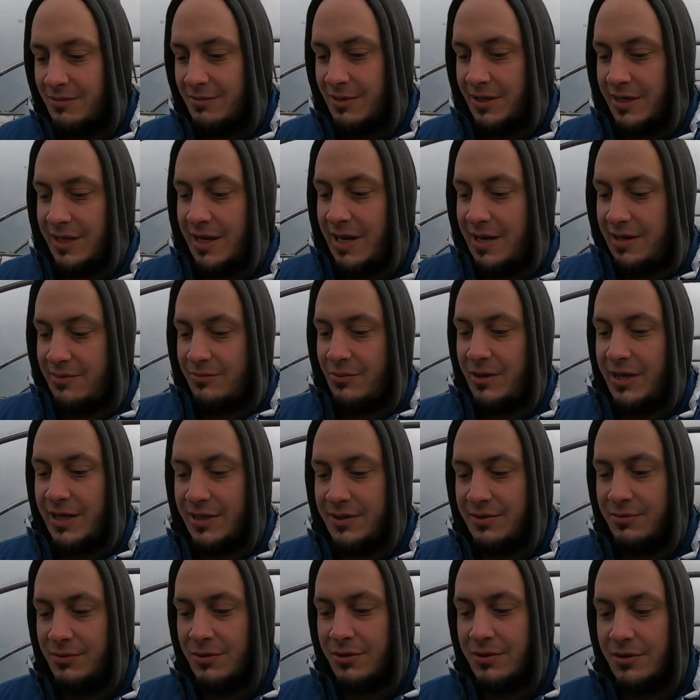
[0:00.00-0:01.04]
We can't
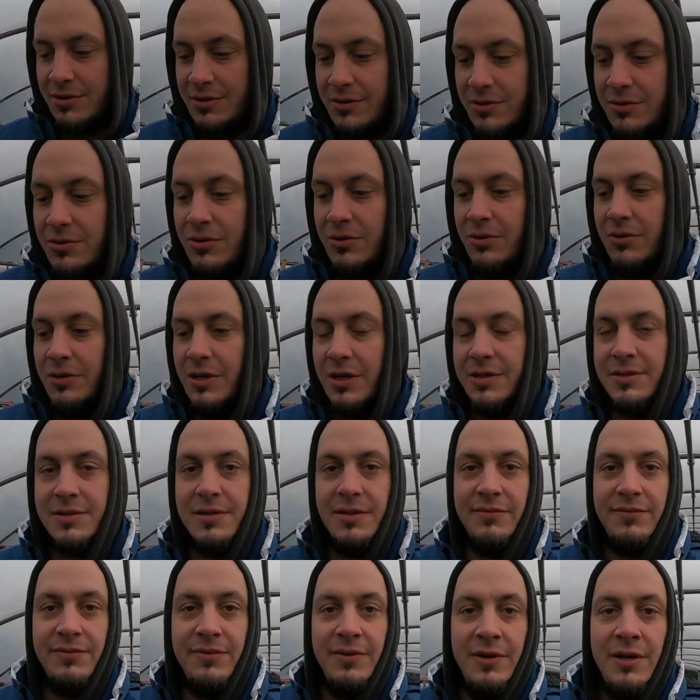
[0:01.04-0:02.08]
wait. We're going to grow lots
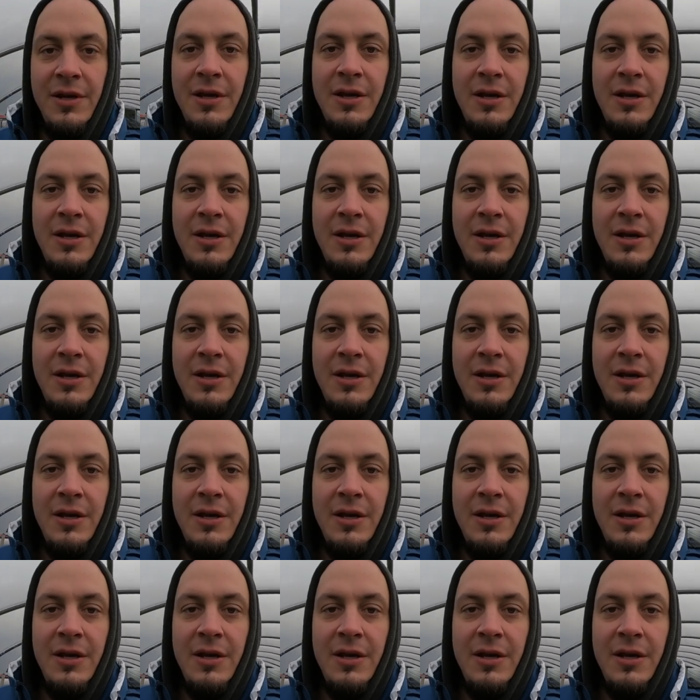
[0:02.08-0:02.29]
of